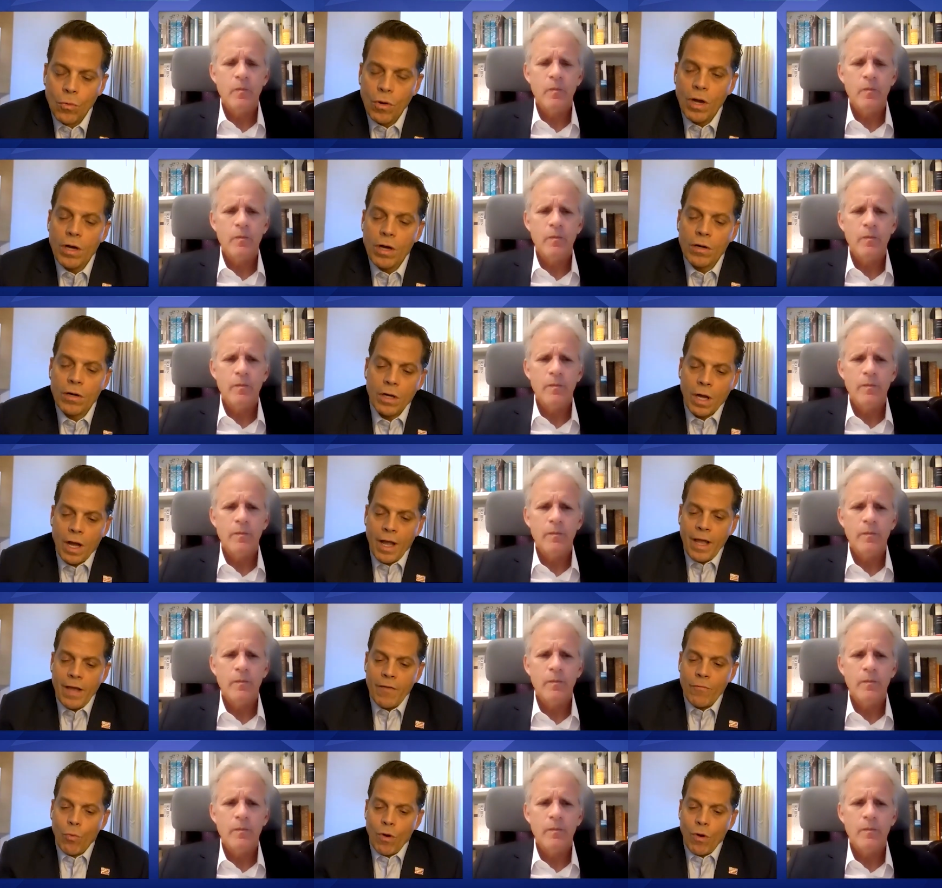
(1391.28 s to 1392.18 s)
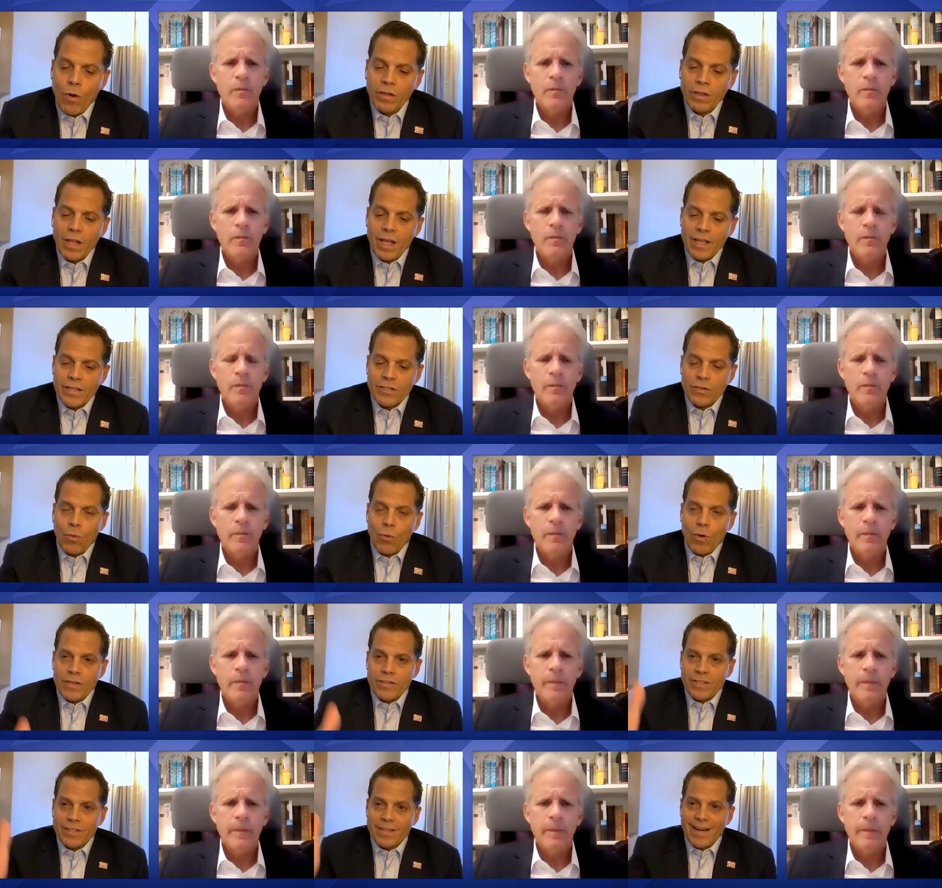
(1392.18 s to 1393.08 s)
Speaker 1: Well, I have one last
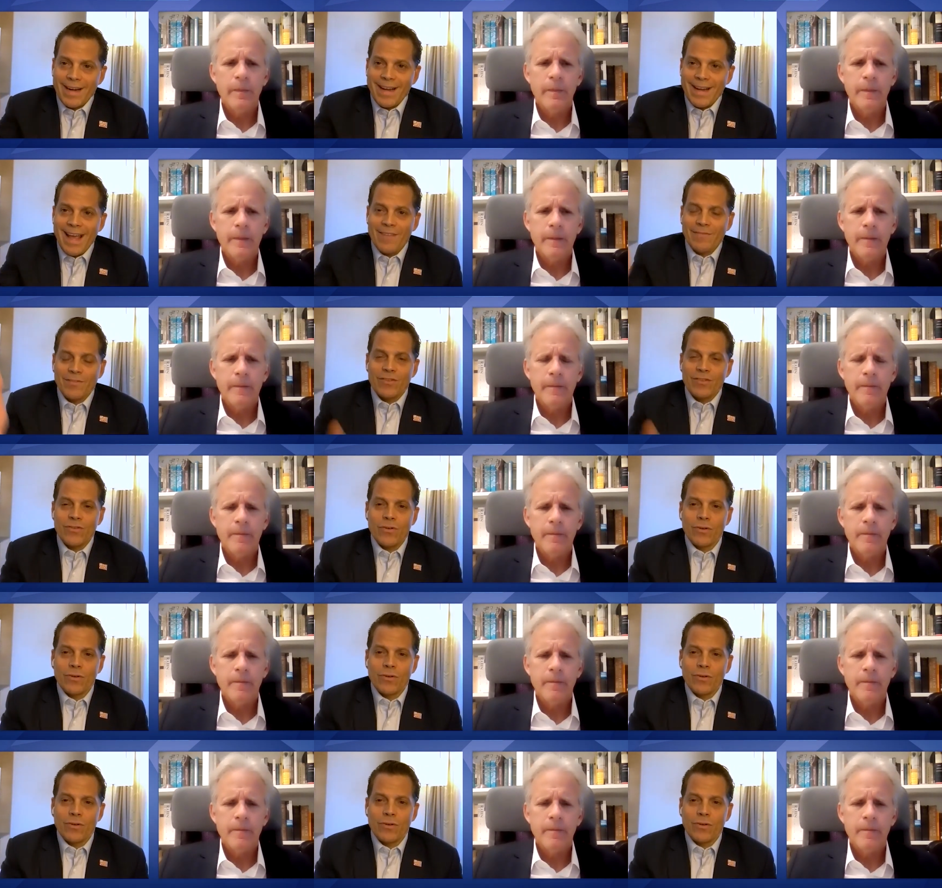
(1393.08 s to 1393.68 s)
question, then I have to